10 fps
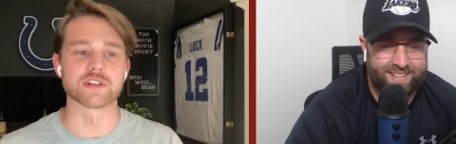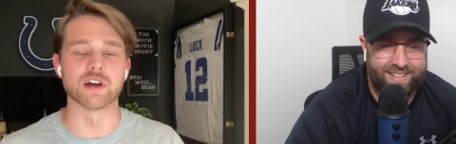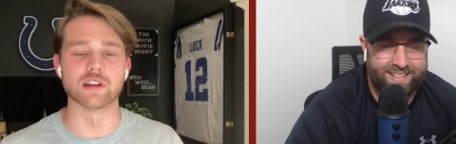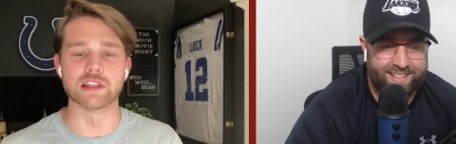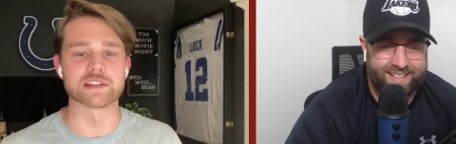Speaker 1: a
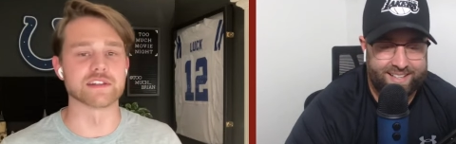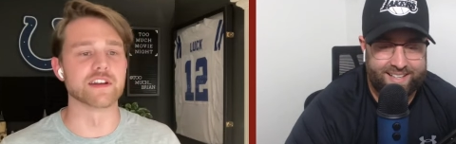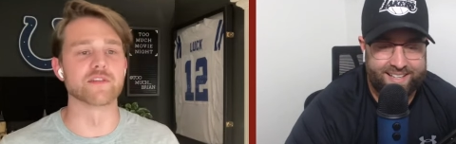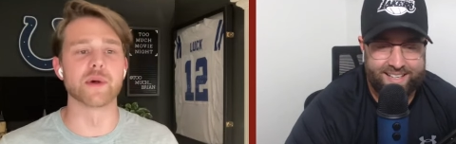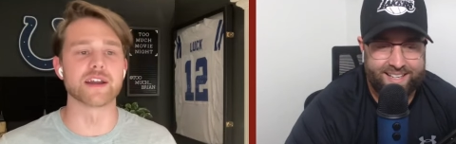listen. Never
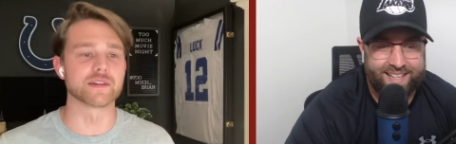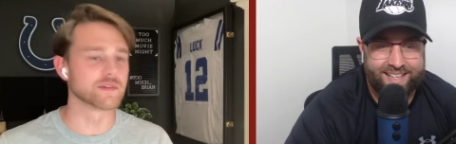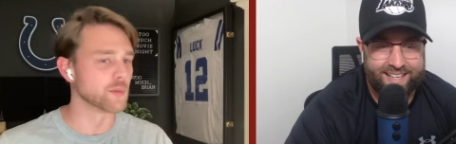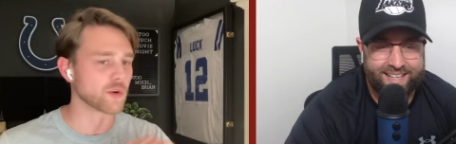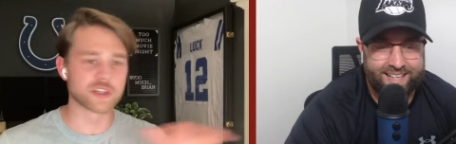mind. No
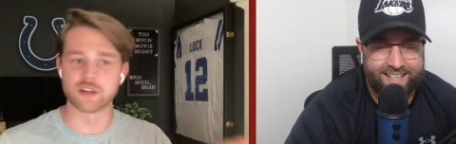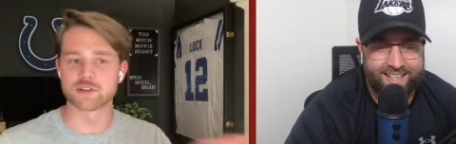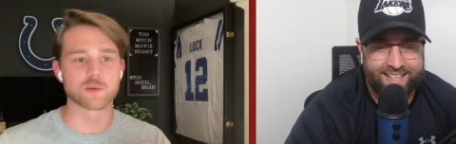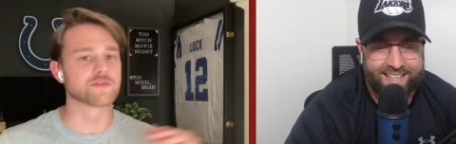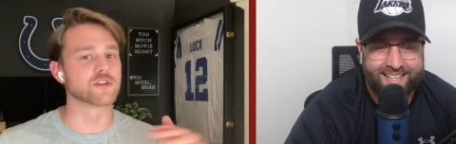more Taylor
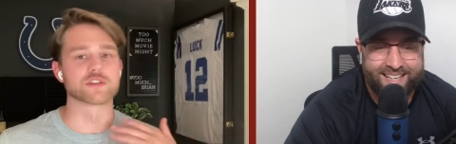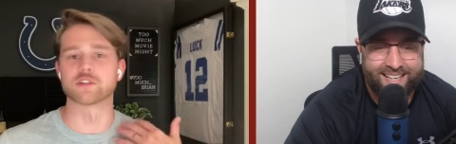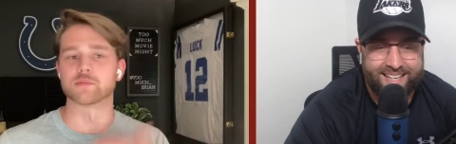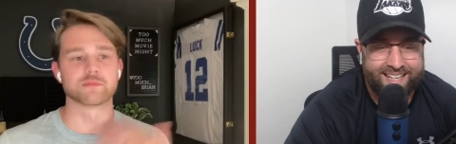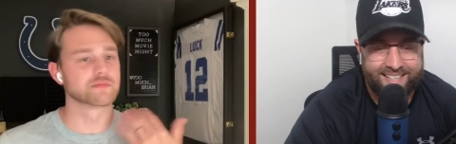Swift jokes
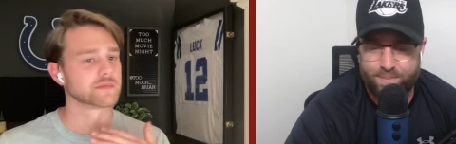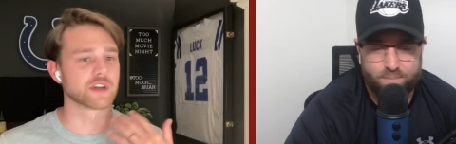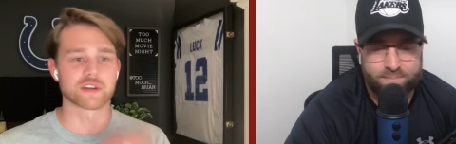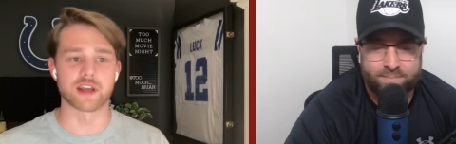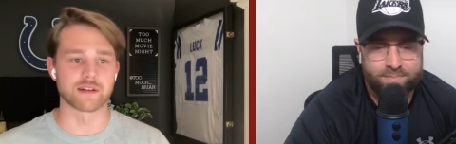cut
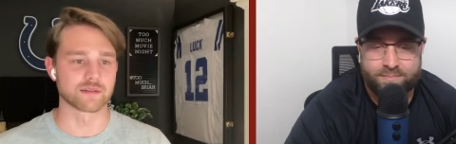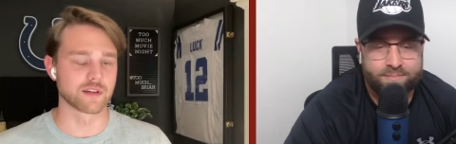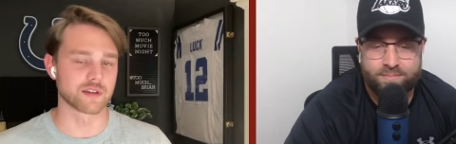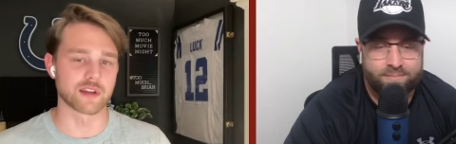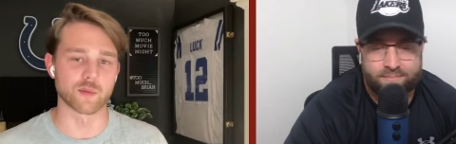that, cut
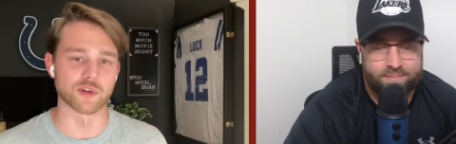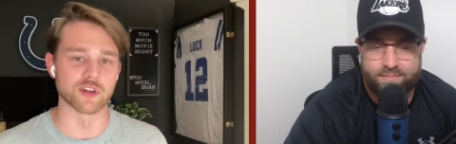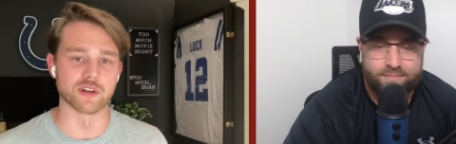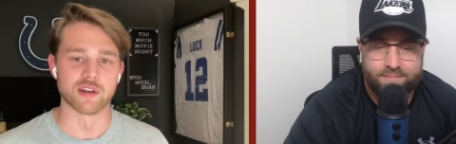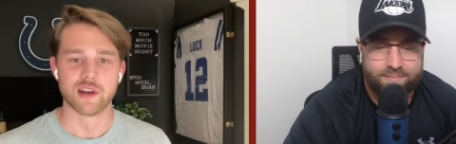that. We're good.
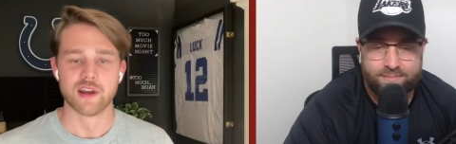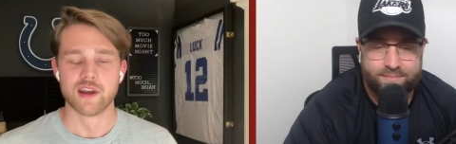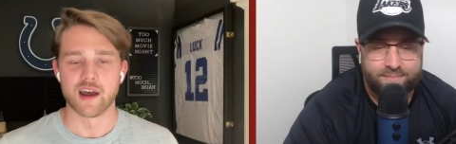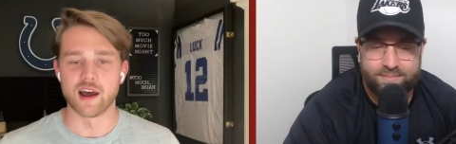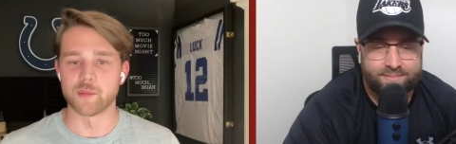
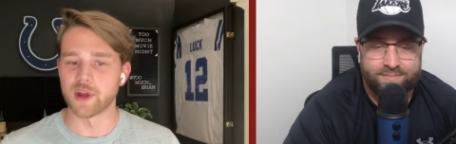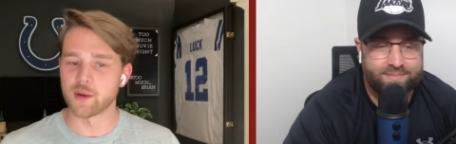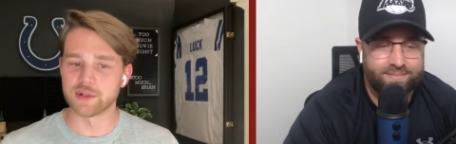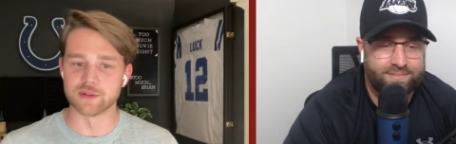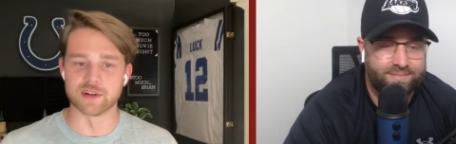Uh, but how we
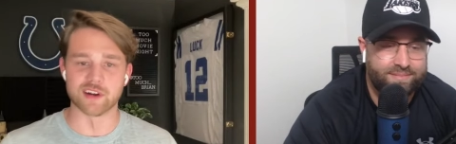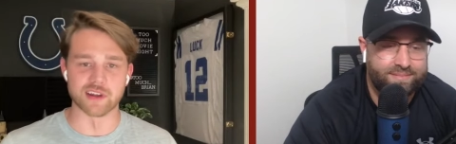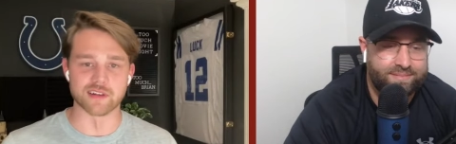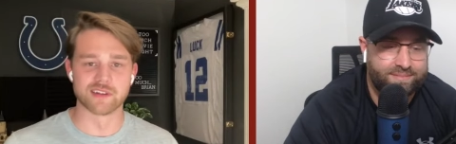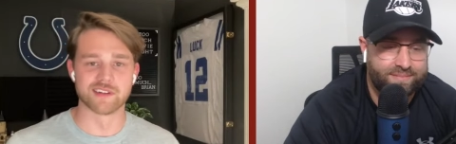doing tonight?
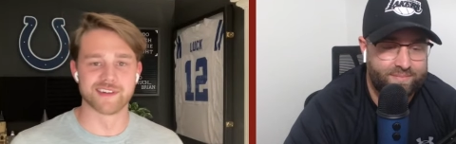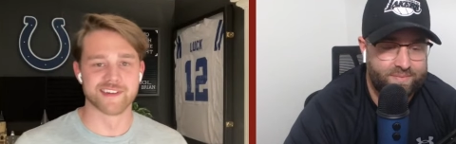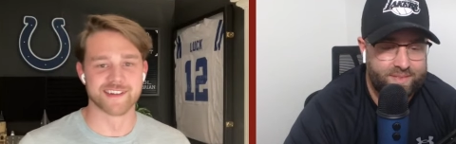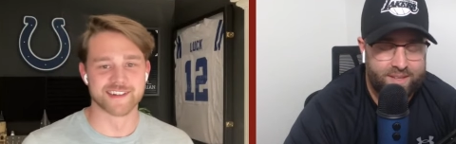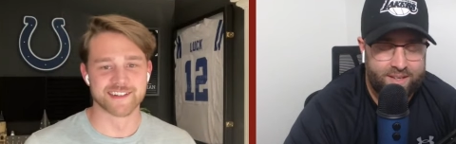
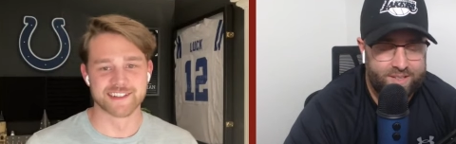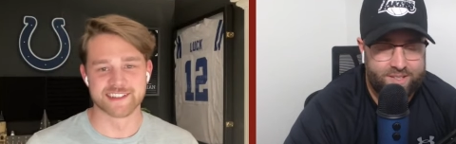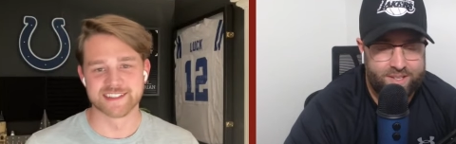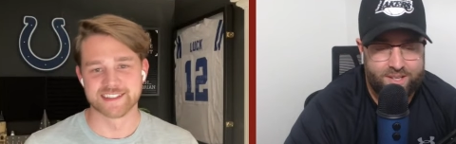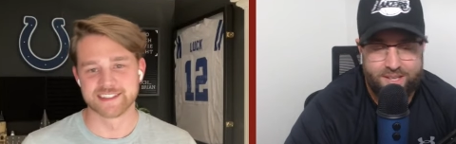
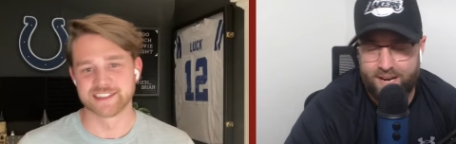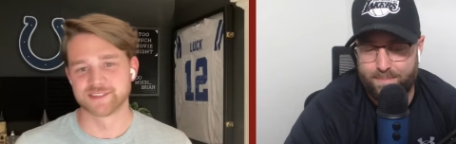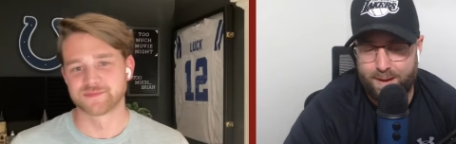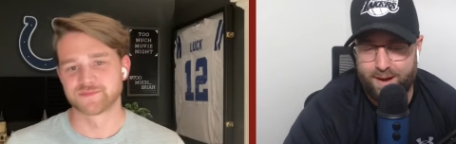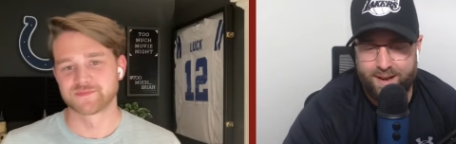
Speaker 2: Just another night in
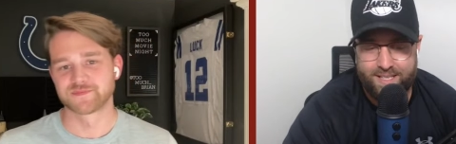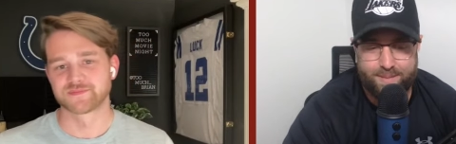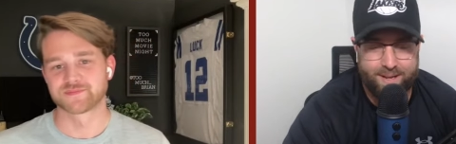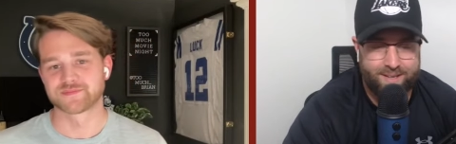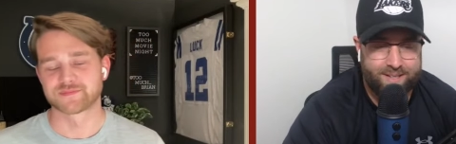paradise,
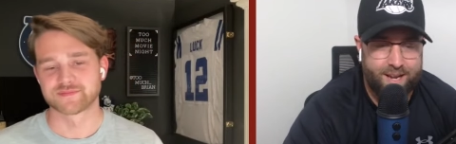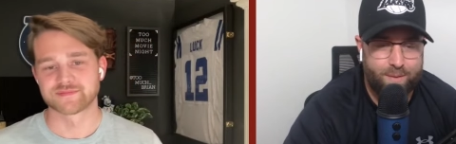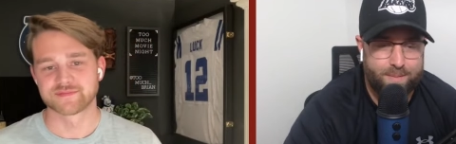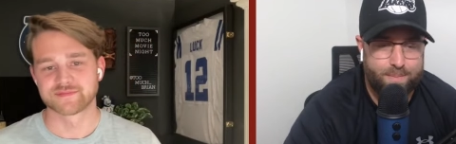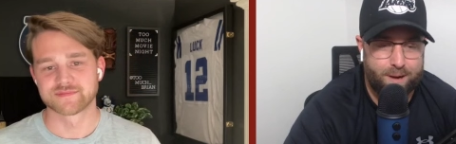man. Can't
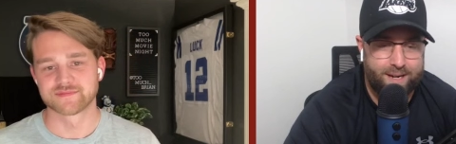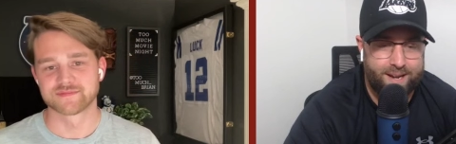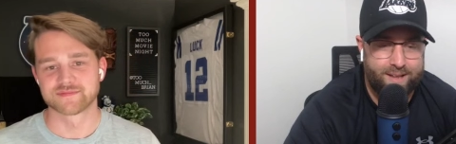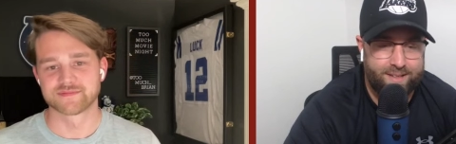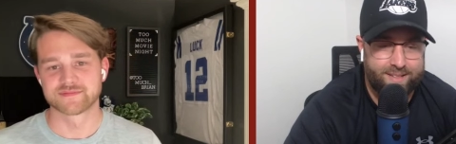wait to break
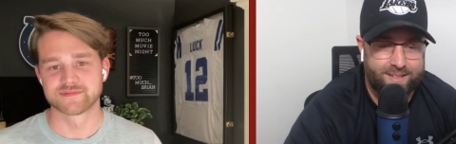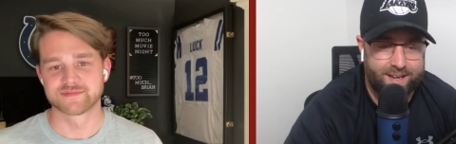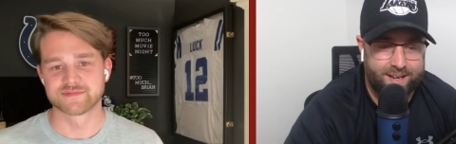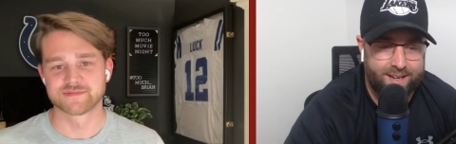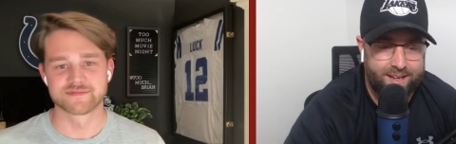down these
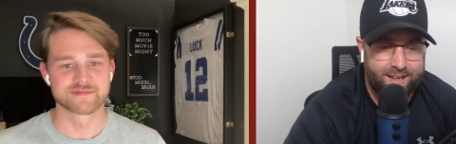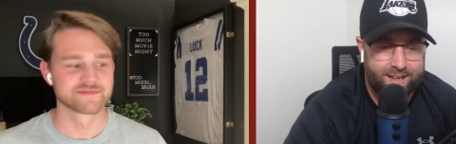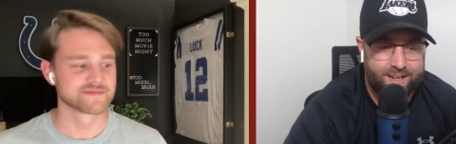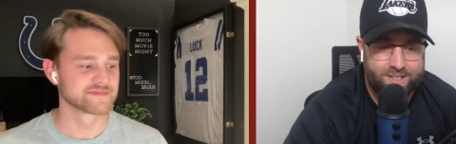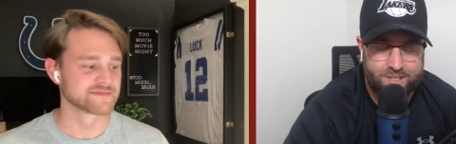uh,
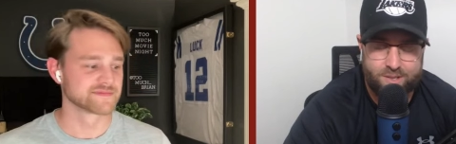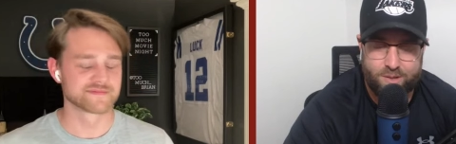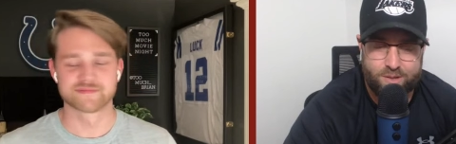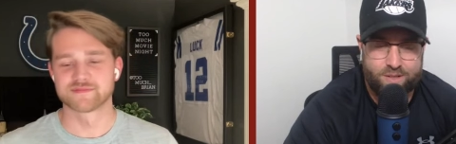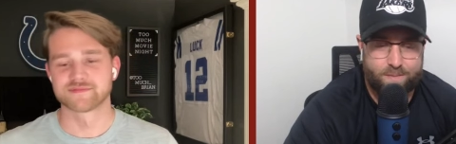
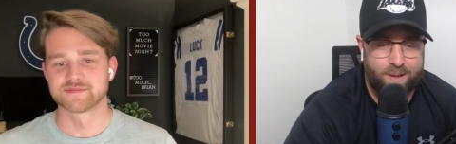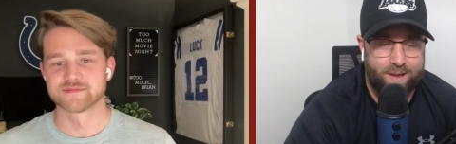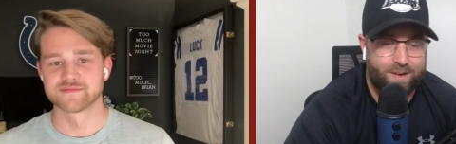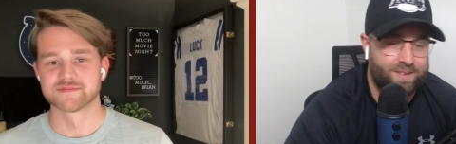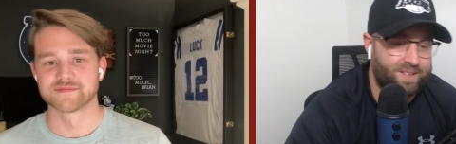exclusive
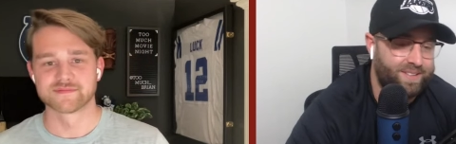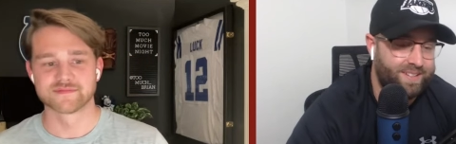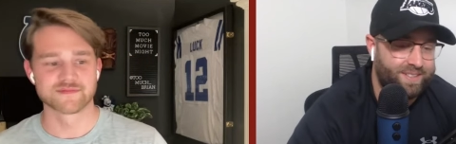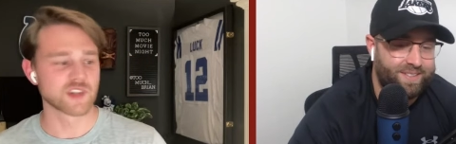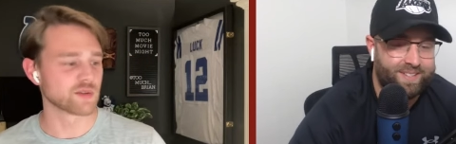players.
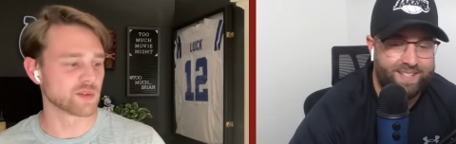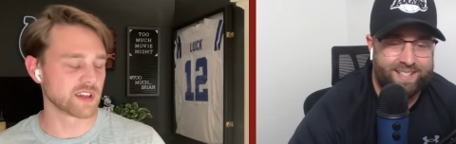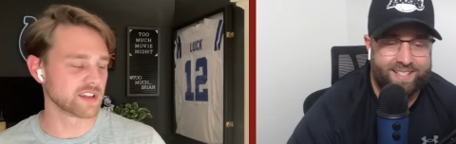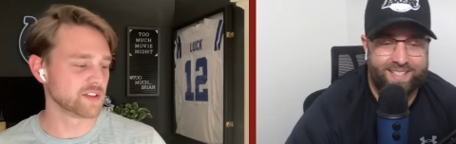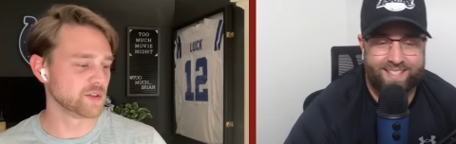
Speaker 1: Right,
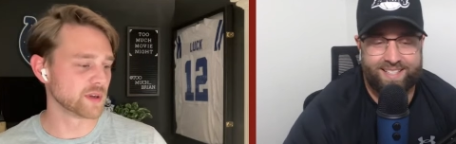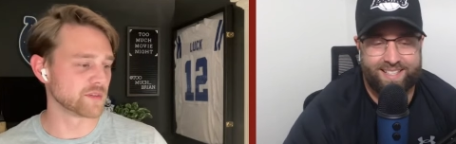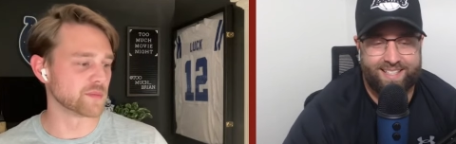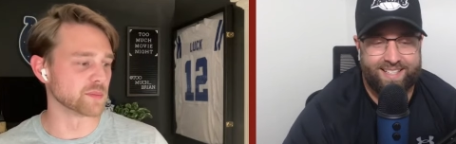you have been